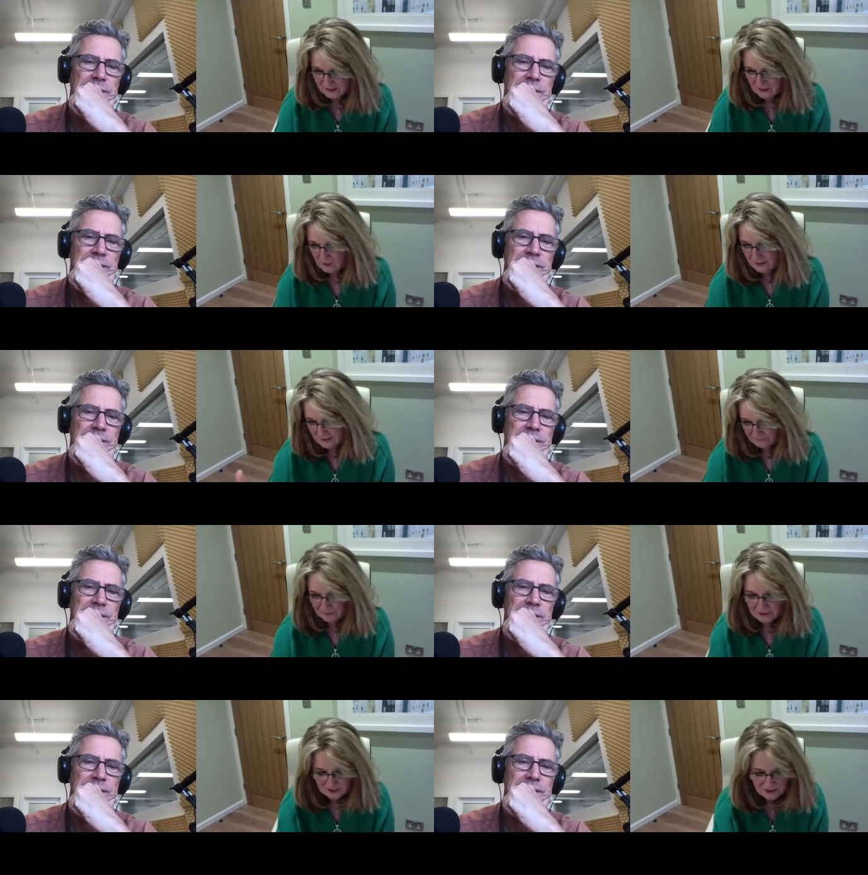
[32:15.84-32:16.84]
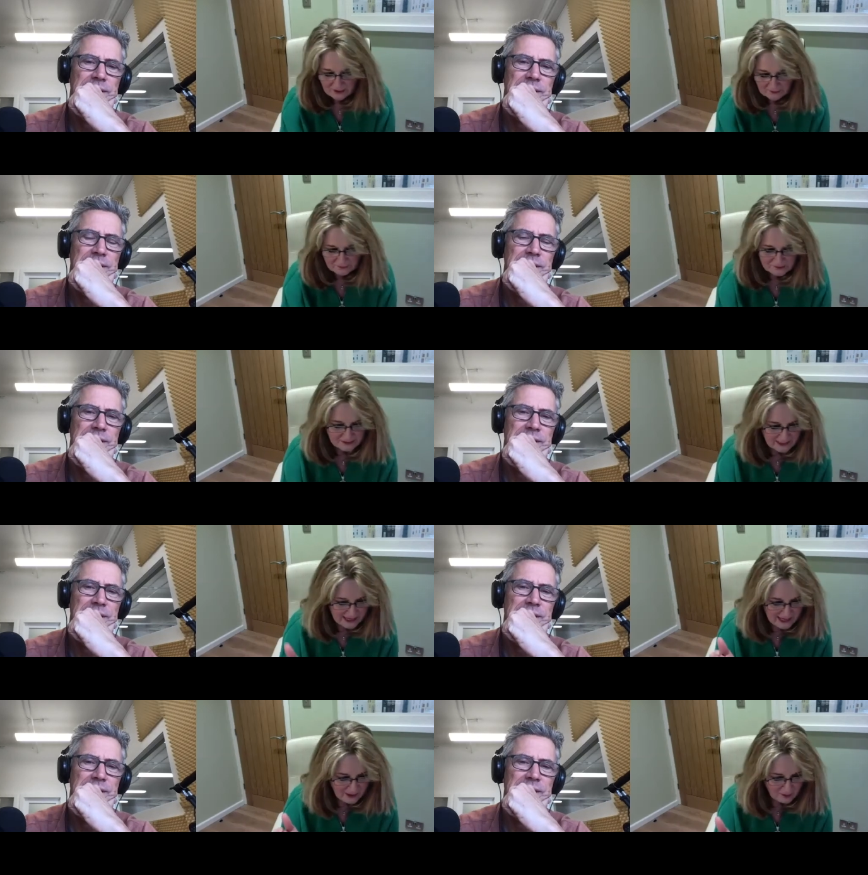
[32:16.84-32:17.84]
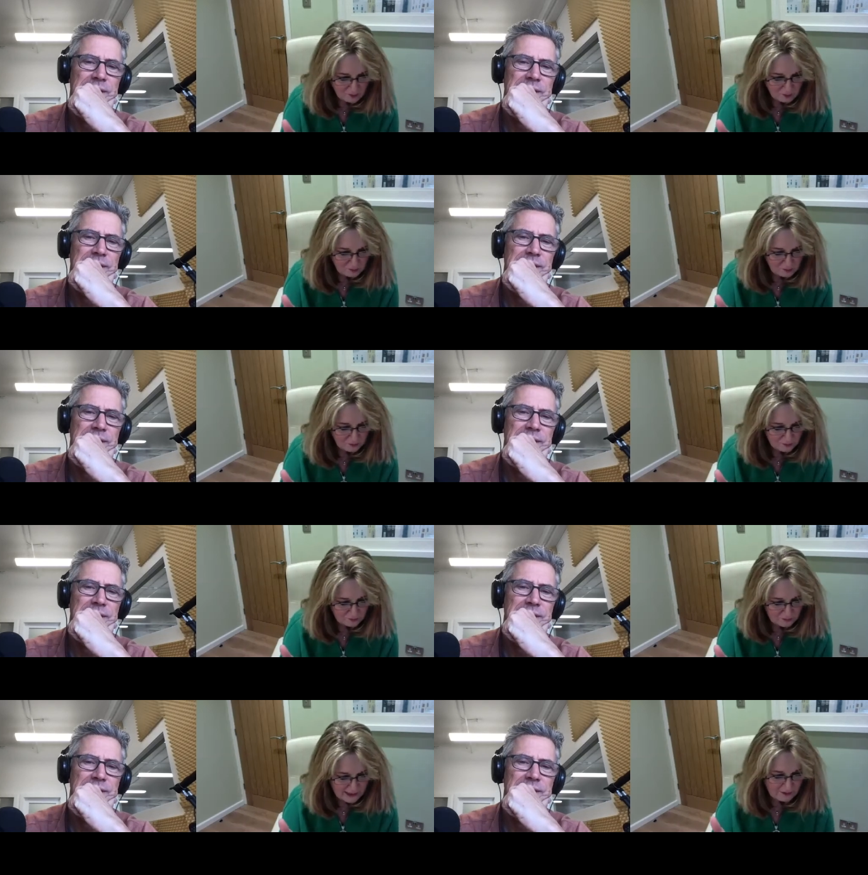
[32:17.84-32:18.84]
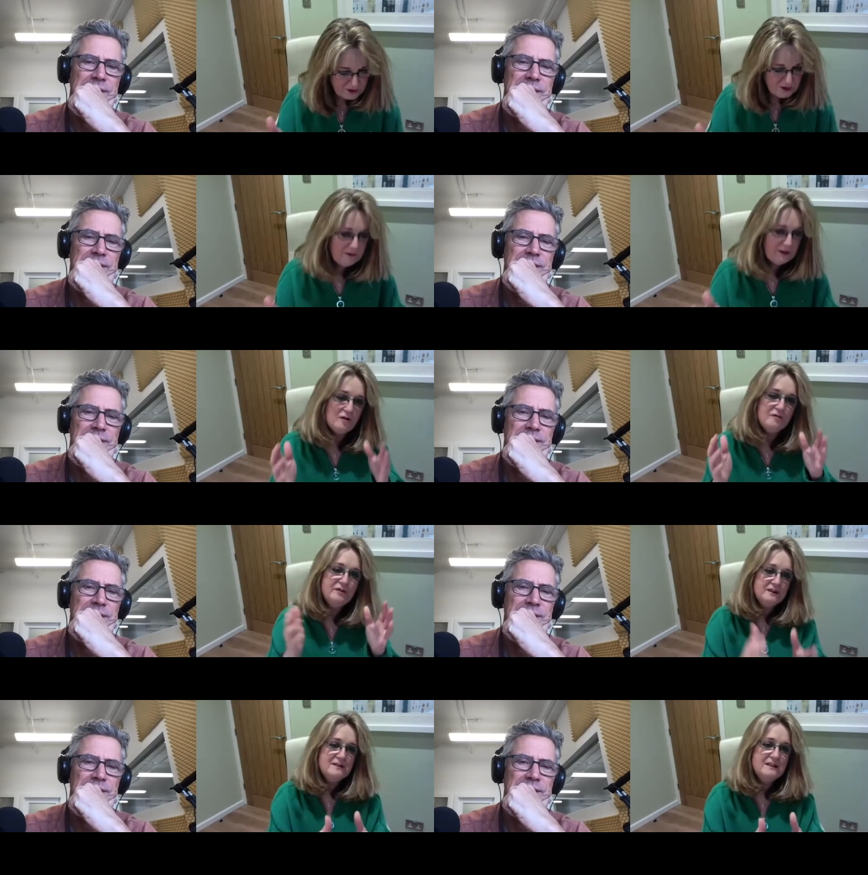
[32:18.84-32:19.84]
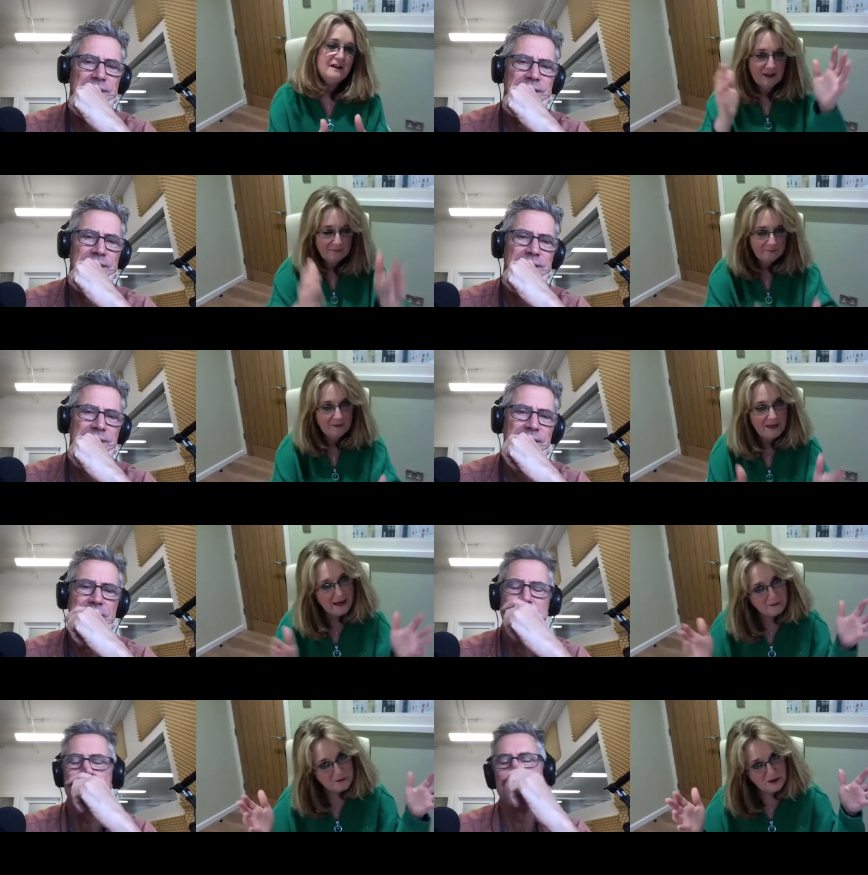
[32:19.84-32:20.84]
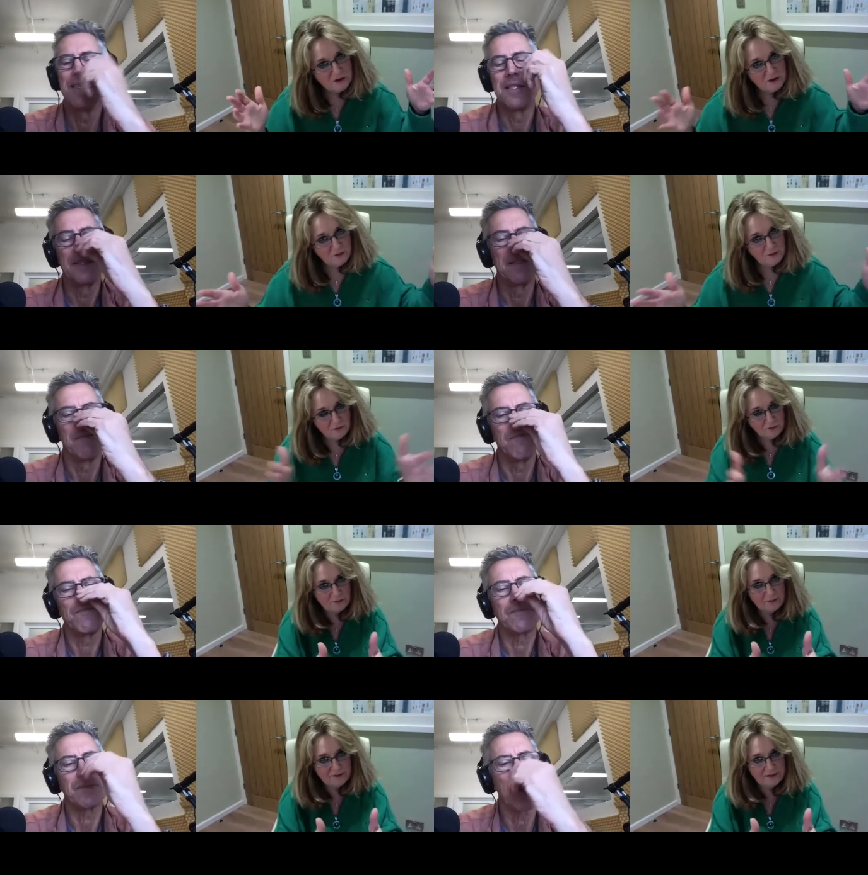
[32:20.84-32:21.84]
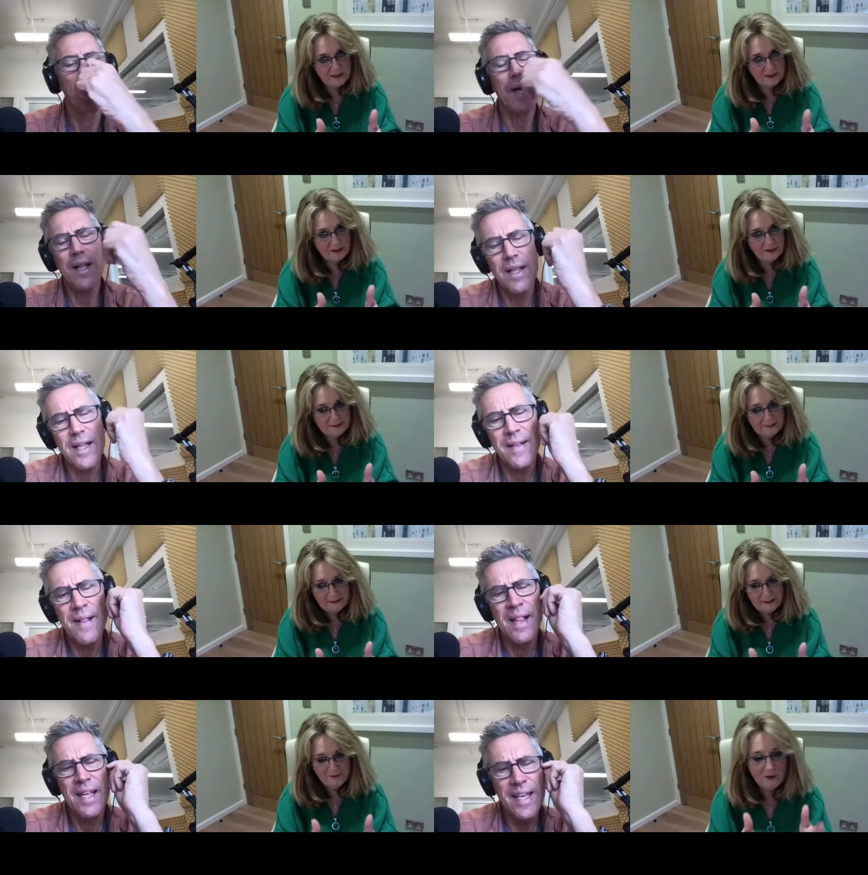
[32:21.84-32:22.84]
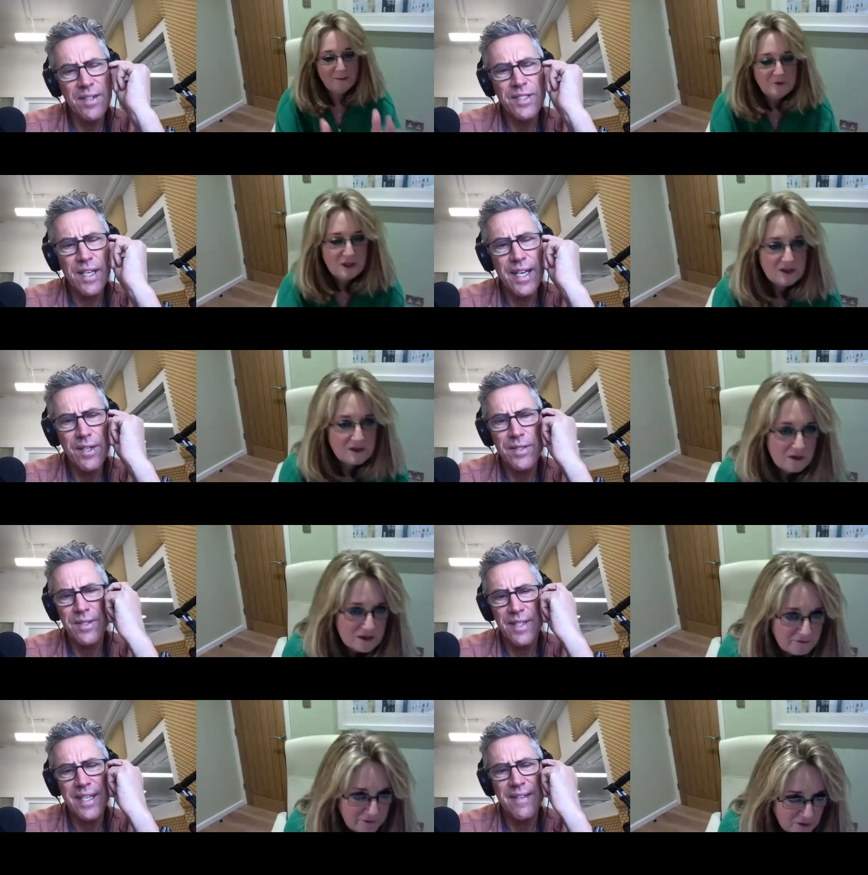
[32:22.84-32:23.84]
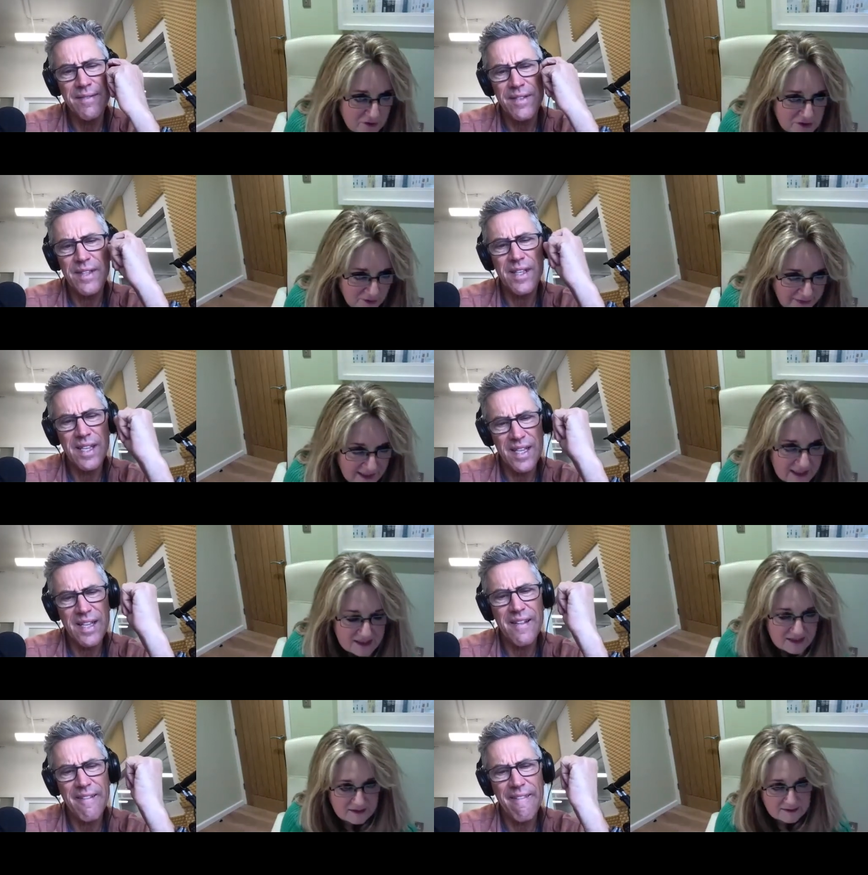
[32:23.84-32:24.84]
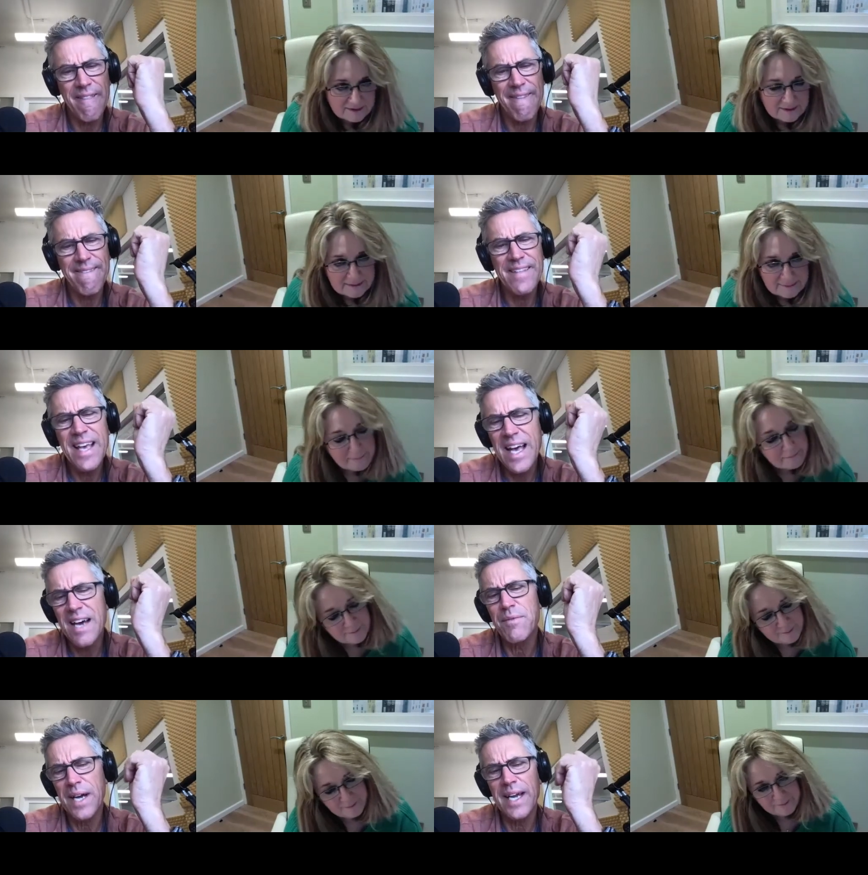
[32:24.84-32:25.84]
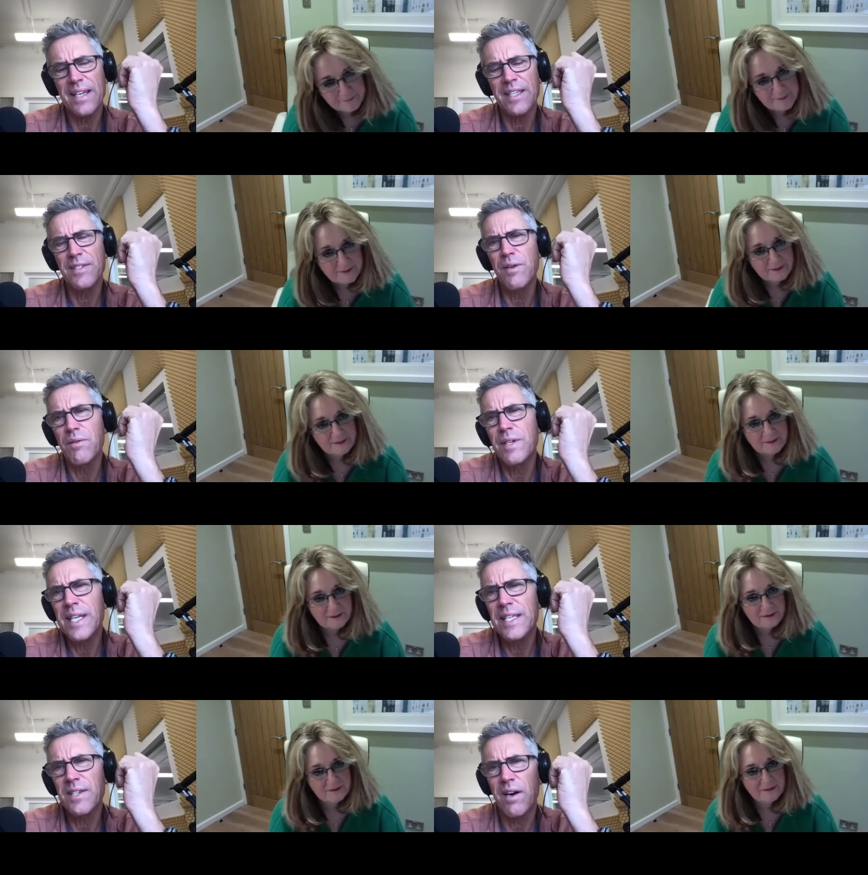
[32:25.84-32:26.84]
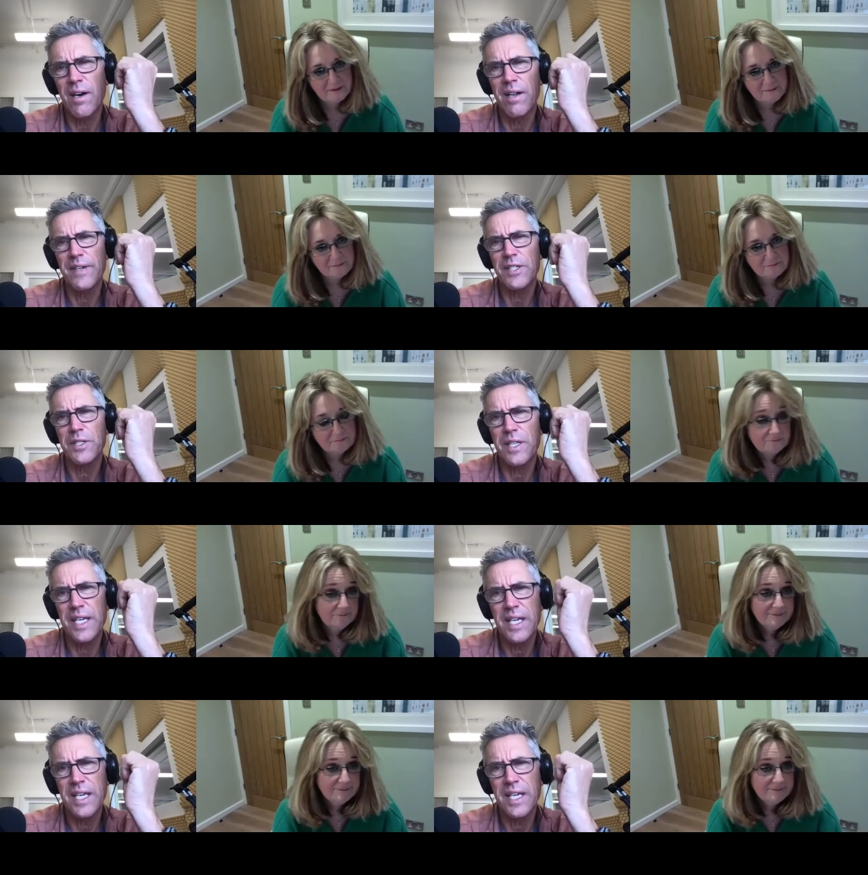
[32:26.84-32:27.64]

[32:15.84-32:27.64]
Speaker 1: so in different styles how how can you be confident enough and how do you
Speaker 2: think, well here's no, here's
Speaker 1: focus on this
Speaker 2: yeah right you don't need to artificially